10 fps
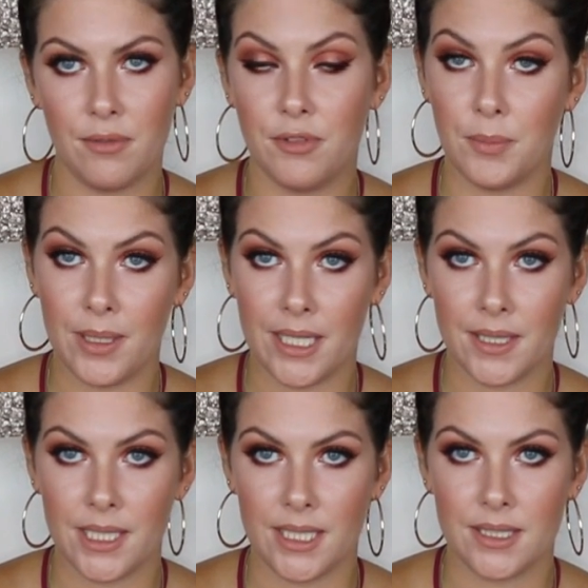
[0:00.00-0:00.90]
for me
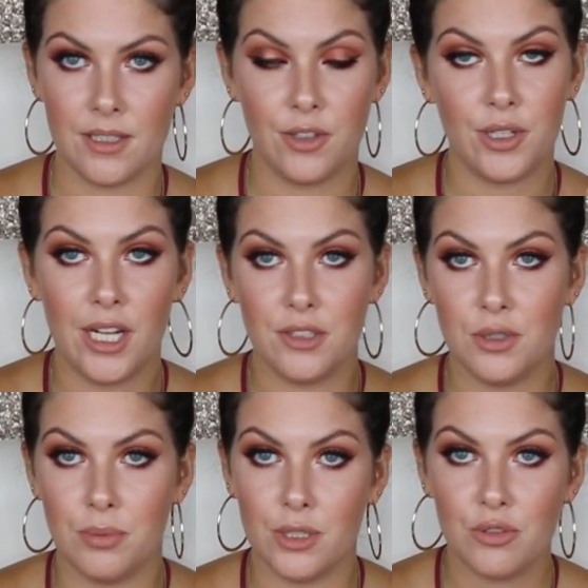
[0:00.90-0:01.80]
at least. They're not
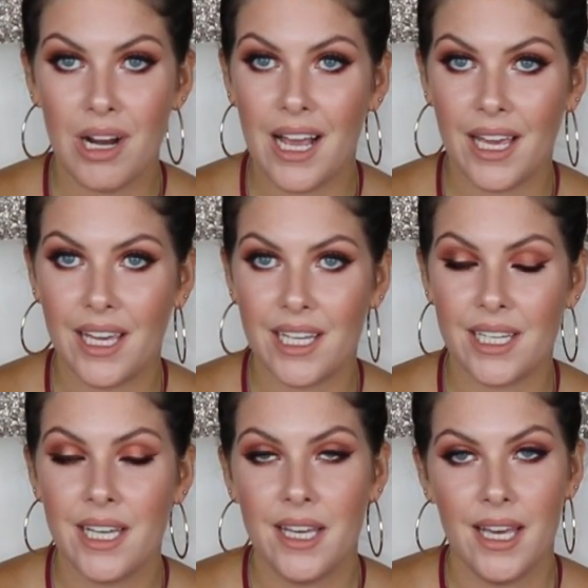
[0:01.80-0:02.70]
super
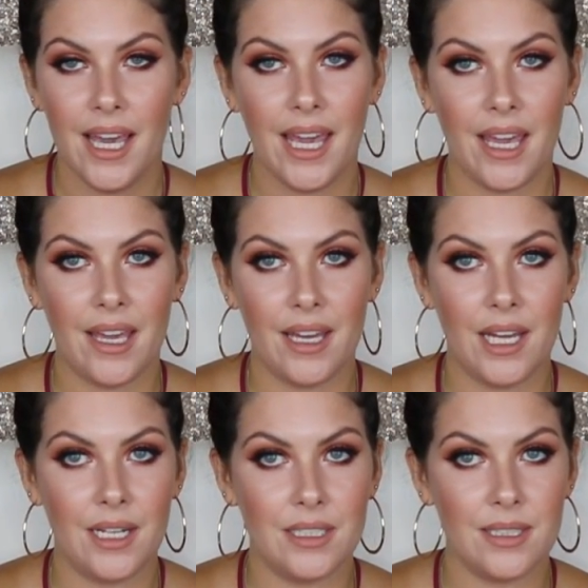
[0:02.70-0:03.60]
drying,
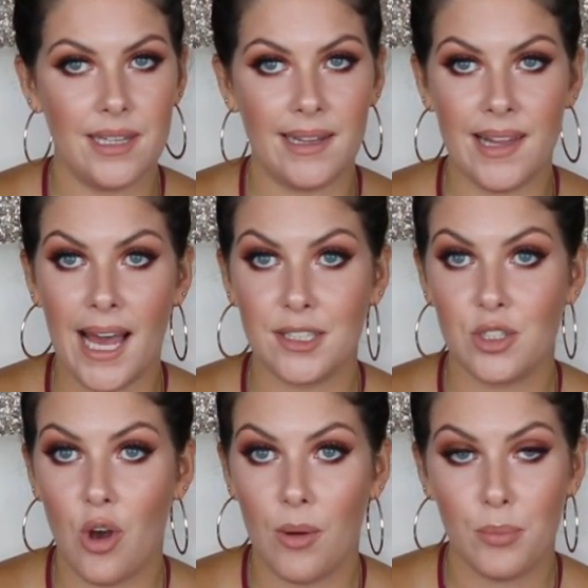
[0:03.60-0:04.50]
and they
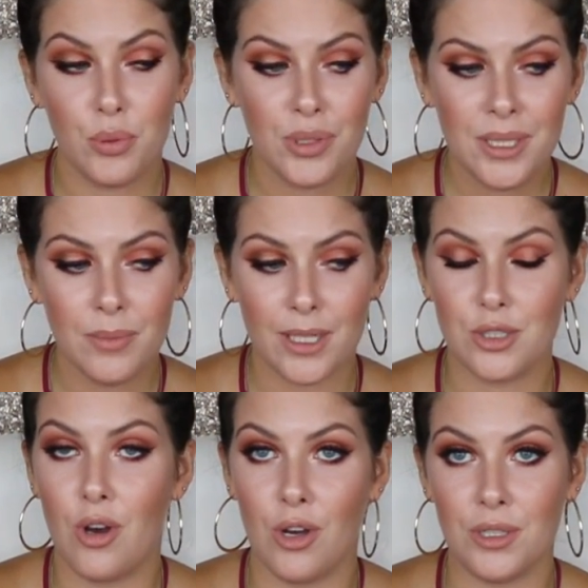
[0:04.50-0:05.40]
last pretty
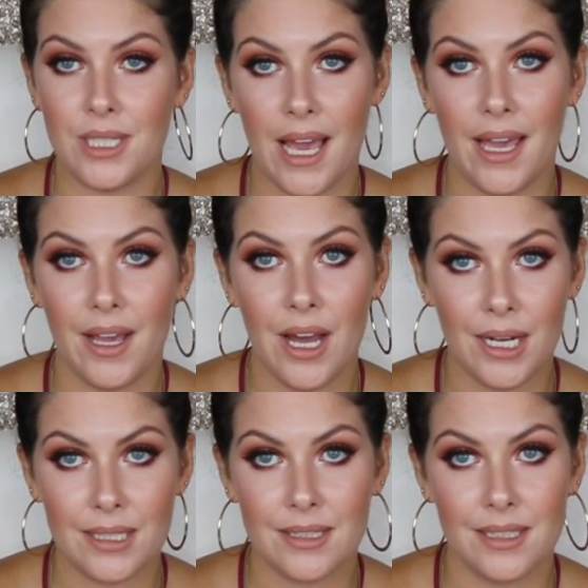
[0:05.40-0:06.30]
much all day,
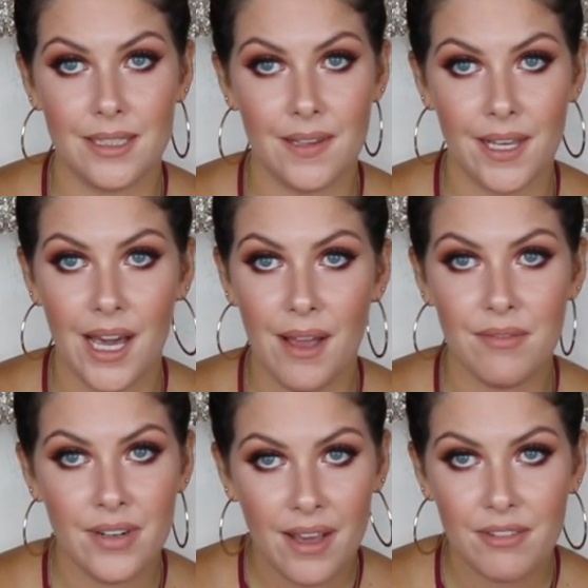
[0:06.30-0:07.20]
honestly. Like,
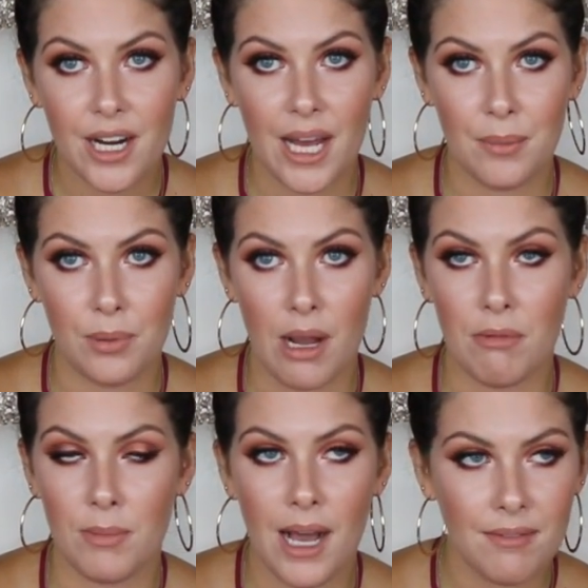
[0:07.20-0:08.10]
I've never had a
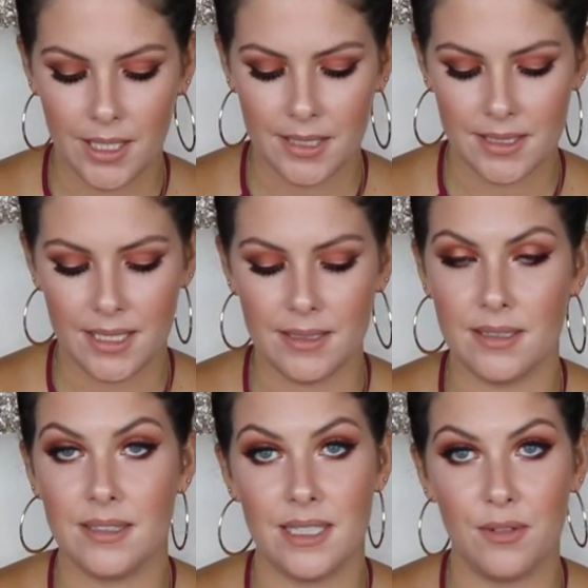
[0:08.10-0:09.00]
problem. Because it is
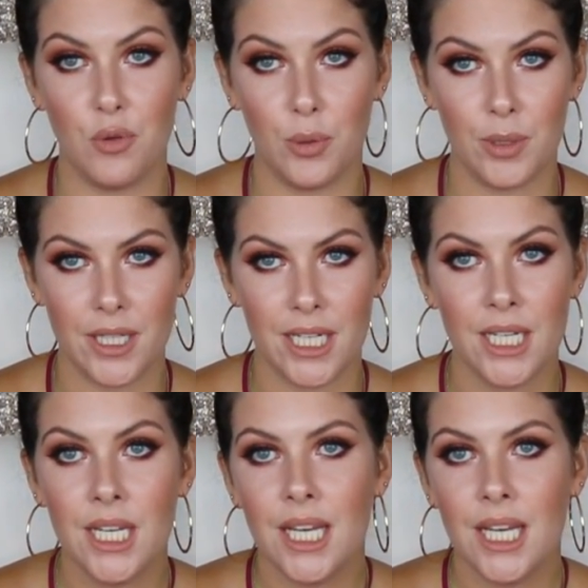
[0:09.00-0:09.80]
a stick formula,